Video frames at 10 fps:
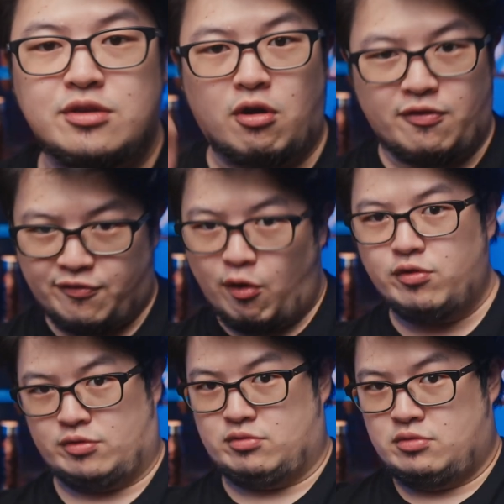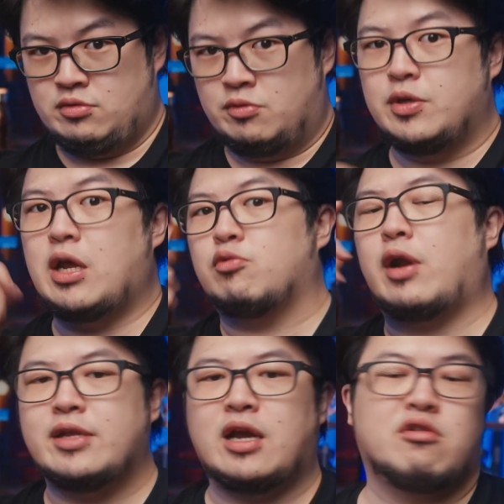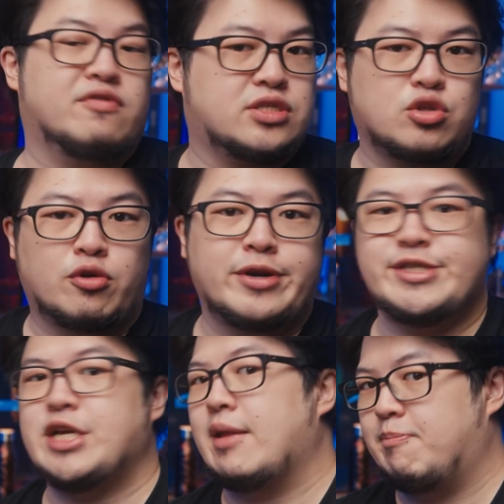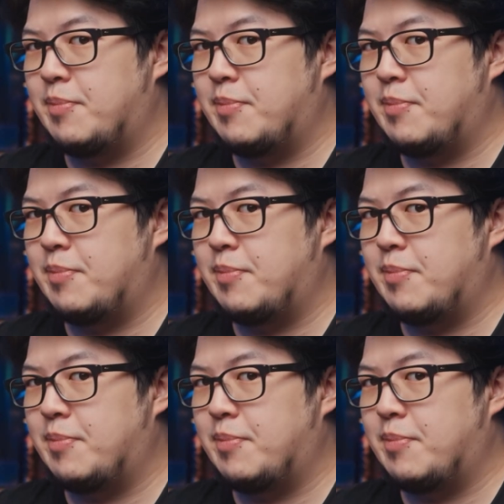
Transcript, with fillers: your phone without running out of storage and